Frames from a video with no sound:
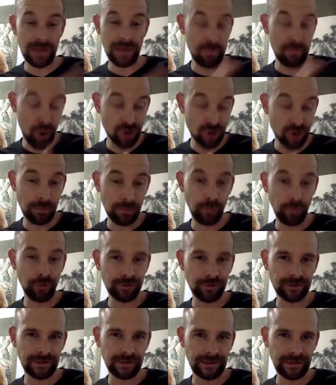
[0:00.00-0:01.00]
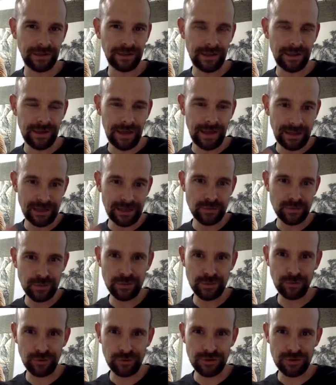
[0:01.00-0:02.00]
most importantly, and that's what
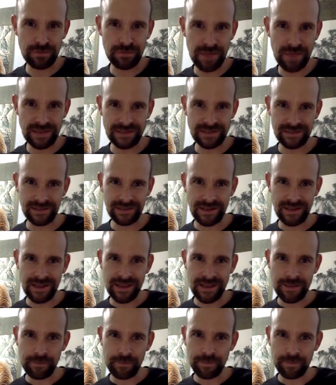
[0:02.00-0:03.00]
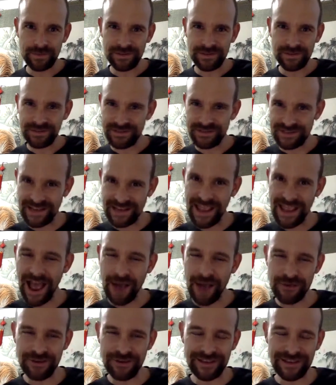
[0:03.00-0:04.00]
you also mentioned, see how
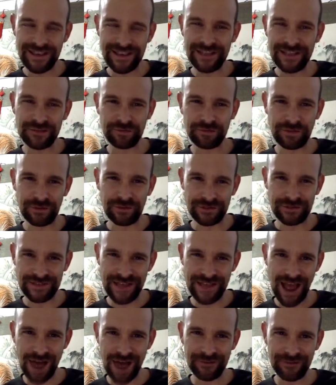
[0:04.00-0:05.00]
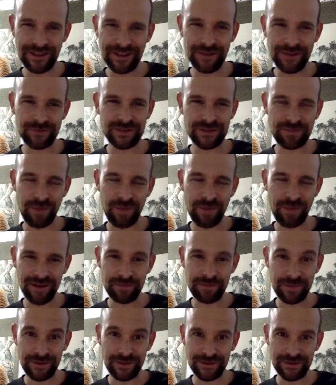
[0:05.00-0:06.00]
your kids feel. See how they
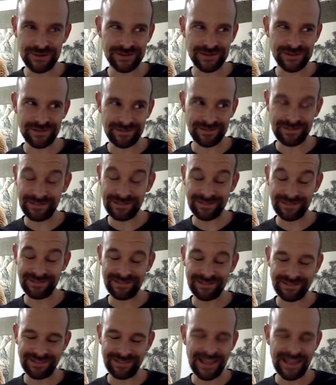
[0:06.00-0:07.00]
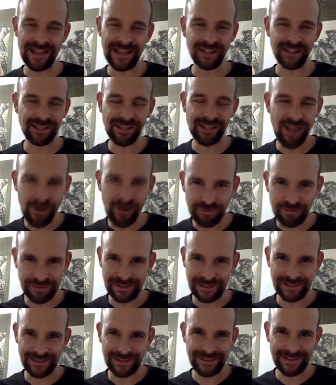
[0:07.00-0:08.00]
respond because they love
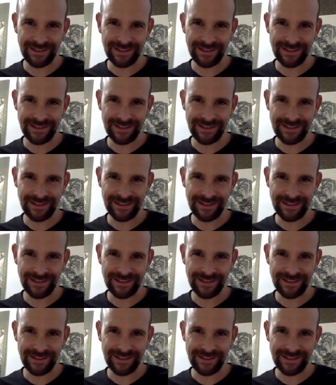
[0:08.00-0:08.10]
it.